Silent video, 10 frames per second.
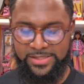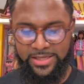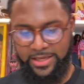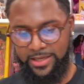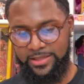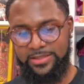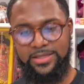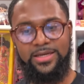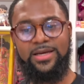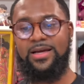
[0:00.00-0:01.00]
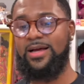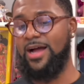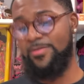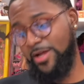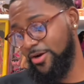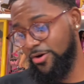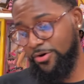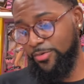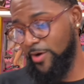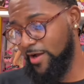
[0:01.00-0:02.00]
And I'm like, girl, well,